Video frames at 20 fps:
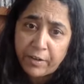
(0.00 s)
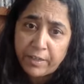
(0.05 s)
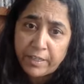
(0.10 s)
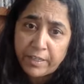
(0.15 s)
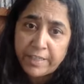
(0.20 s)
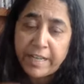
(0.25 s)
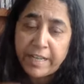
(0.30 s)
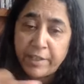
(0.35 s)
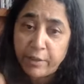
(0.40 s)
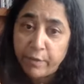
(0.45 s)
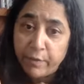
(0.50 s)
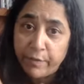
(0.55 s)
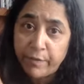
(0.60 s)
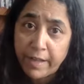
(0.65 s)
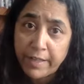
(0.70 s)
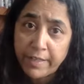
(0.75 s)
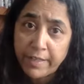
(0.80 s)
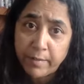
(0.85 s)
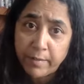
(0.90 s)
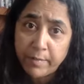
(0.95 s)
because I do
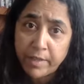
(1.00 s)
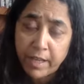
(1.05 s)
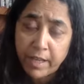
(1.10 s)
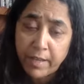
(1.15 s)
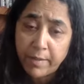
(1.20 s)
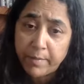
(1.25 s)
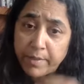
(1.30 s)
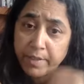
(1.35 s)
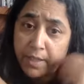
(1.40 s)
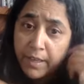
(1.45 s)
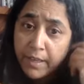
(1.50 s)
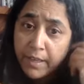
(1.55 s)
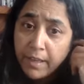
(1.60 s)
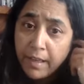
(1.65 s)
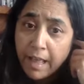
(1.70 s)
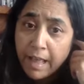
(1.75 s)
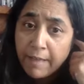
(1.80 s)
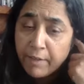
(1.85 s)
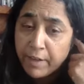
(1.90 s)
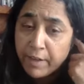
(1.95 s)
find sometimes
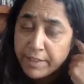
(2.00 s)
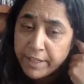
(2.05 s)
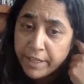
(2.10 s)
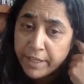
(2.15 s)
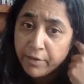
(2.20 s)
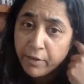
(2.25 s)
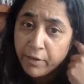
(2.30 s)
I've got 10